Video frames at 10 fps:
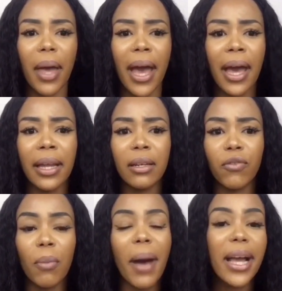And
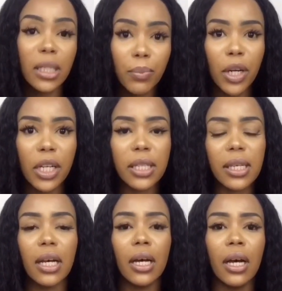from my experience,
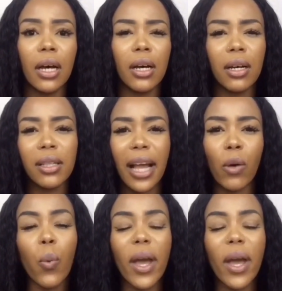like,